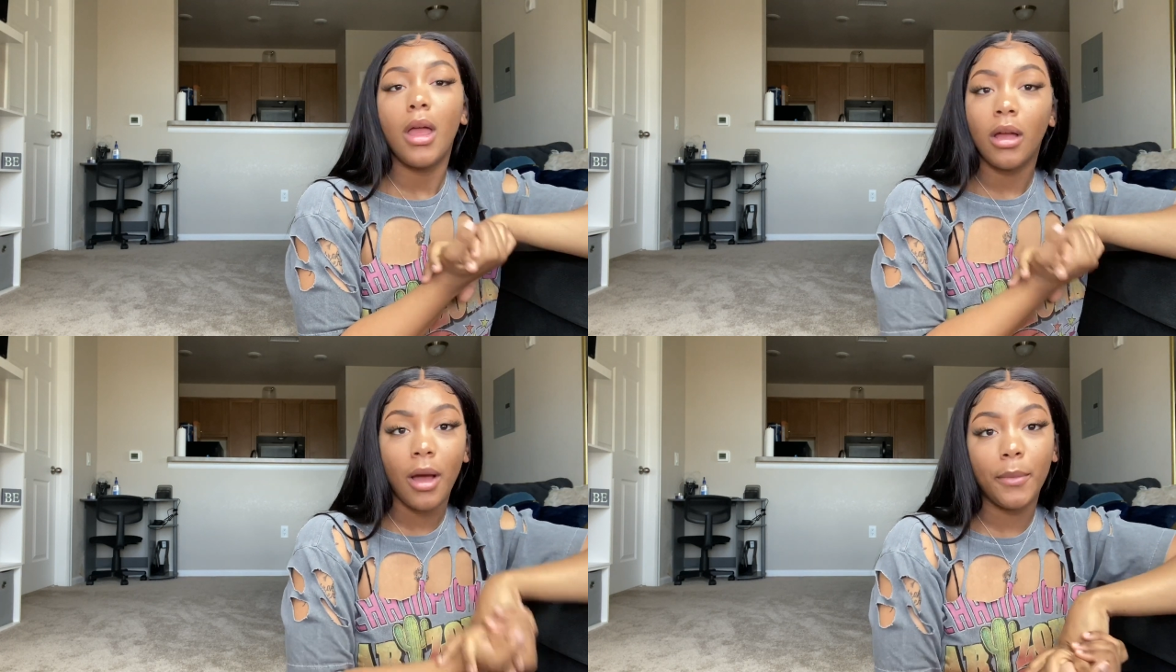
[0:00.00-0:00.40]

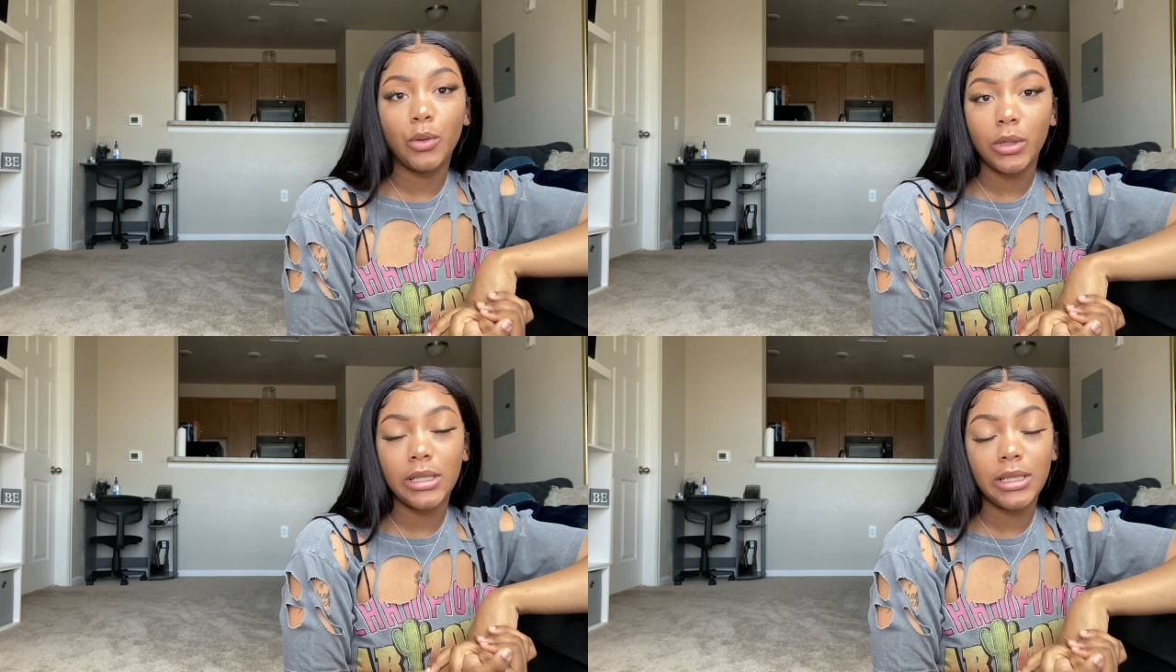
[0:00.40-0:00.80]
Comment what
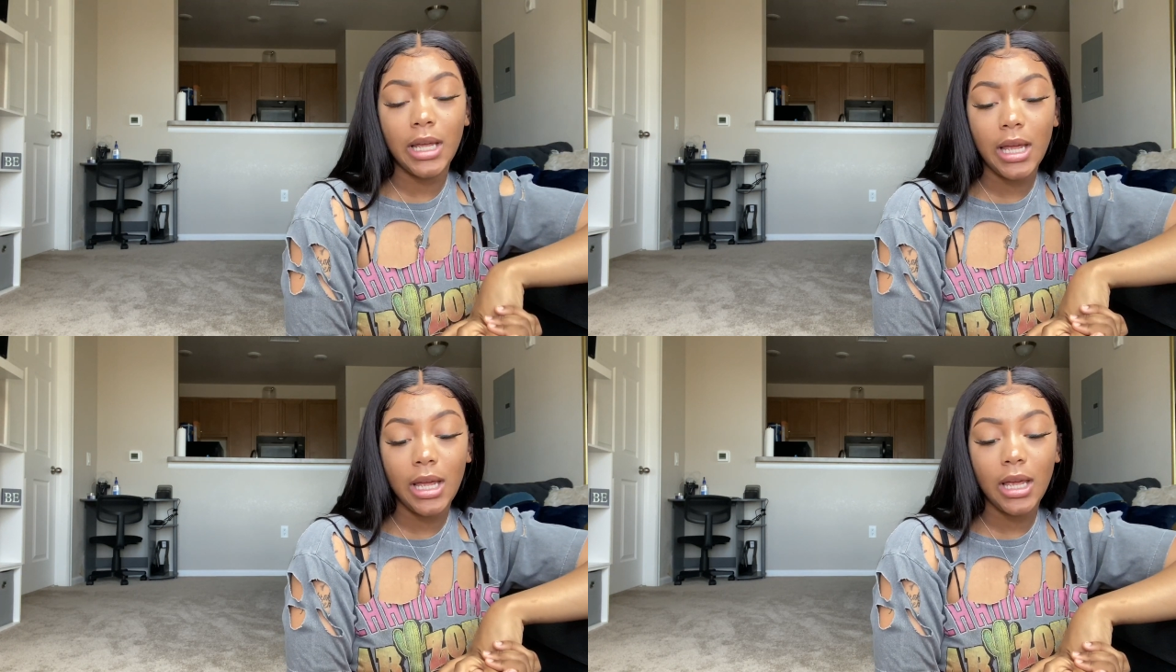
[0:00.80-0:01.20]
you want to
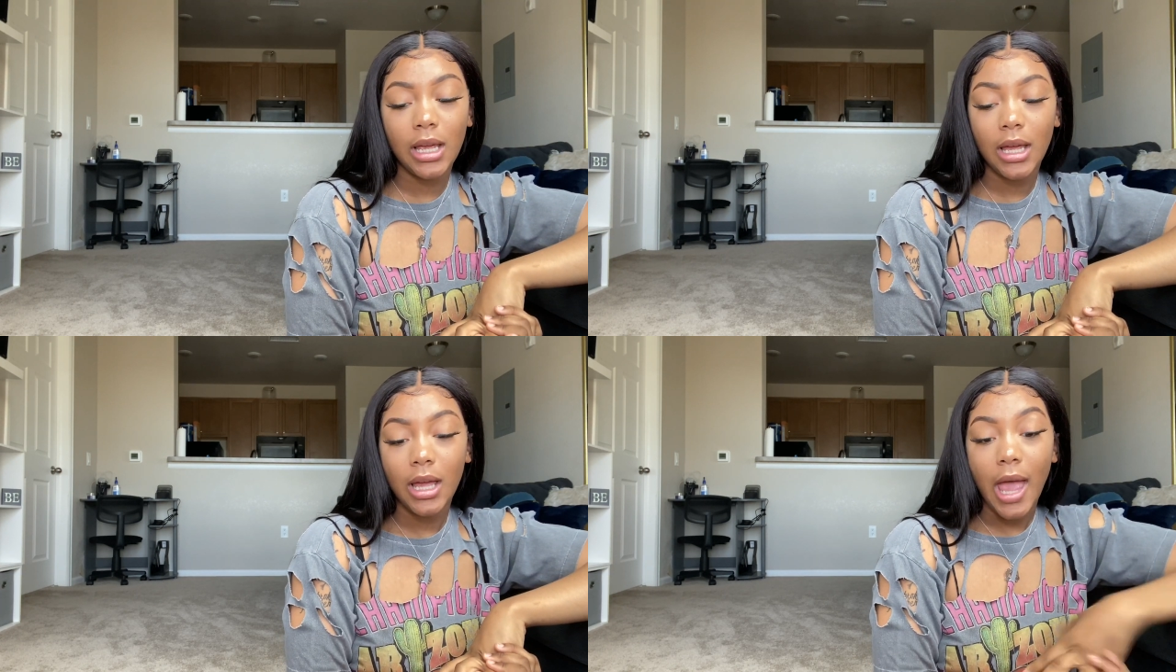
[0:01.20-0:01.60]
see.
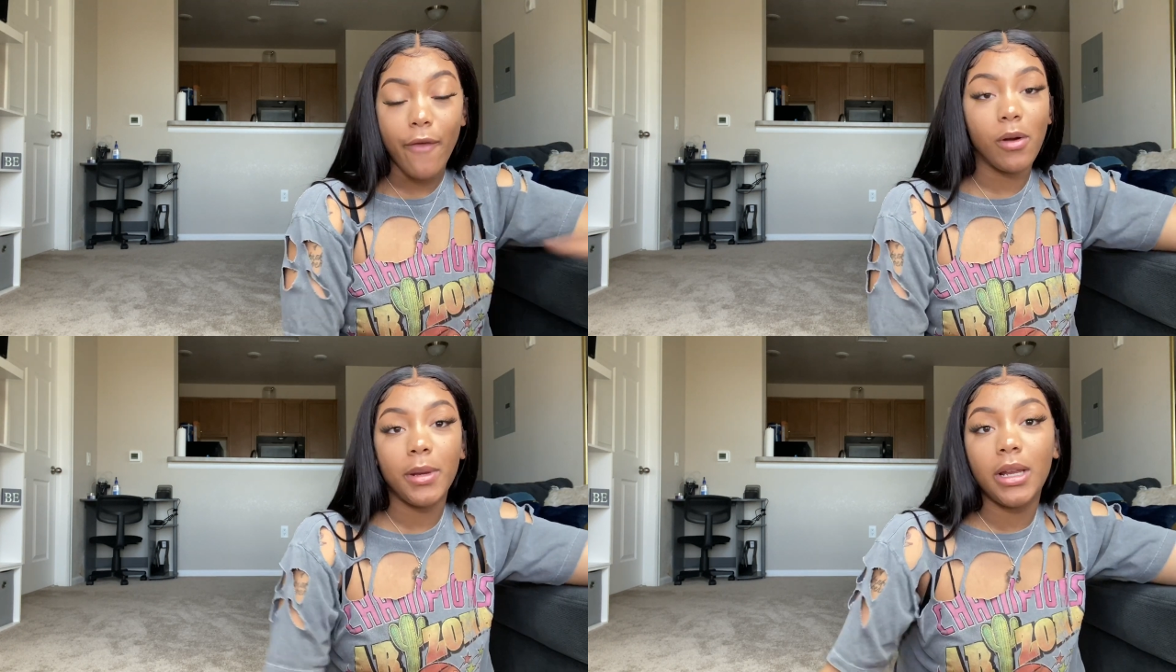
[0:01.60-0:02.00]
You
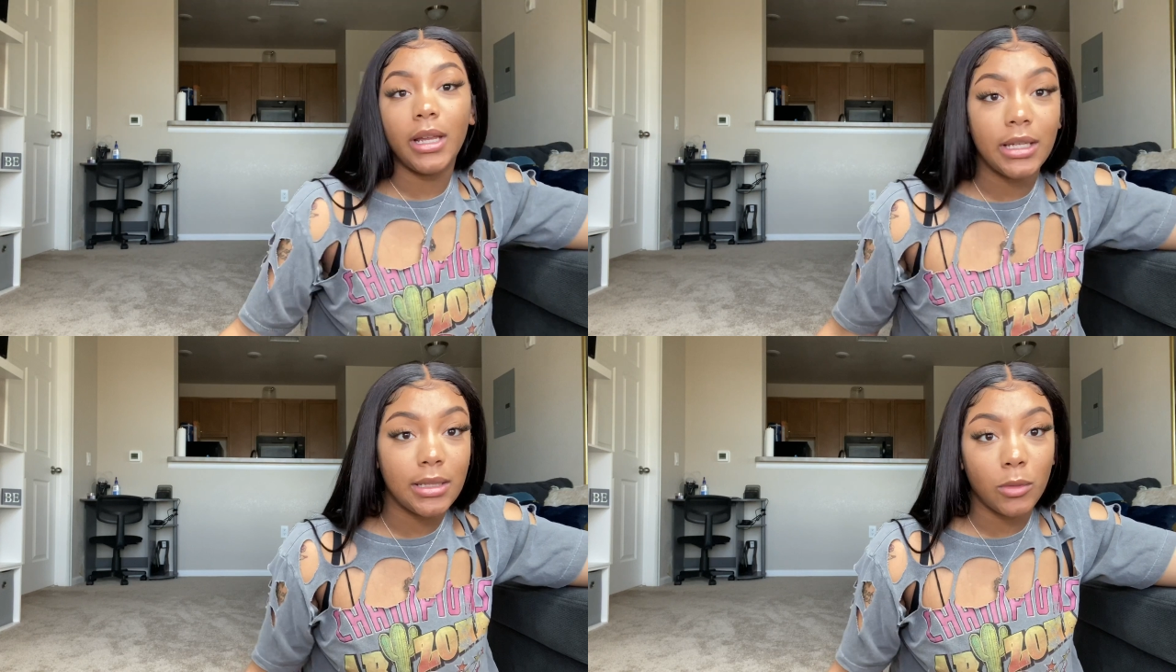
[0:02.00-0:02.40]
want me to
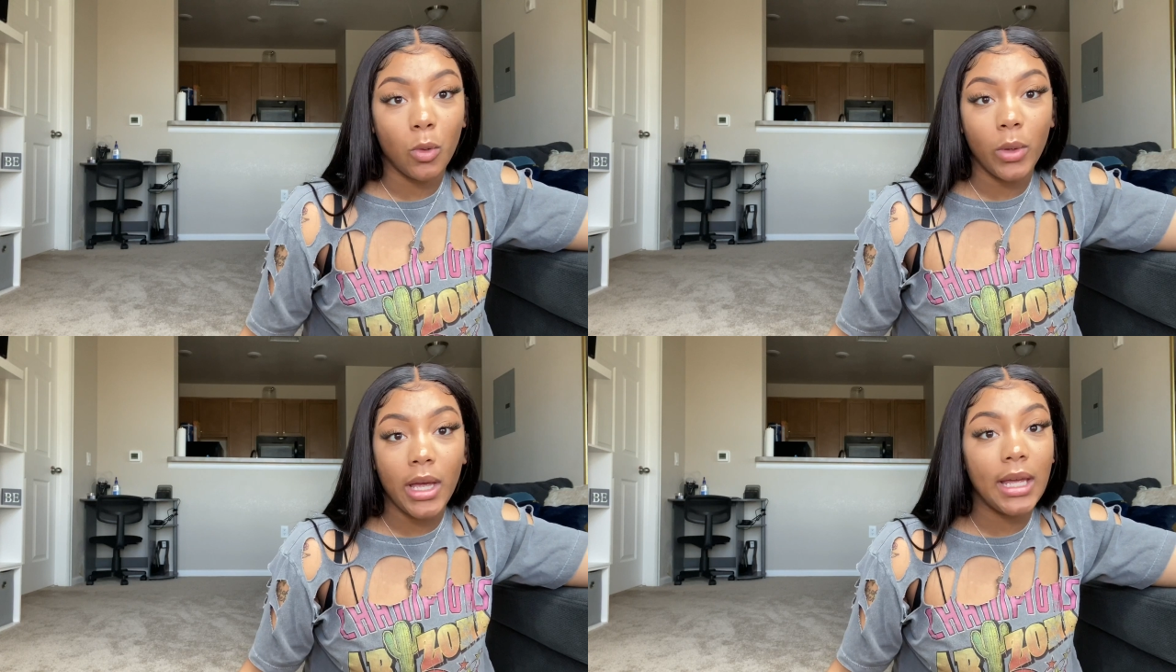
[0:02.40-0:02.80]
get some more
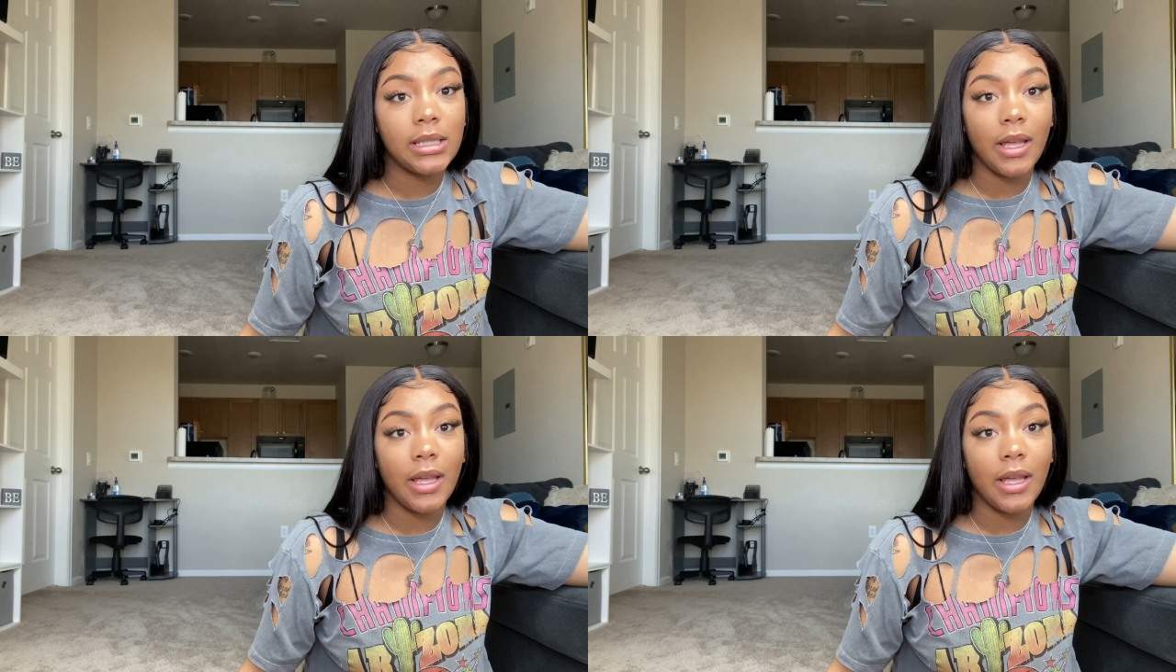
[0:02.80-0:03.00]
wigs?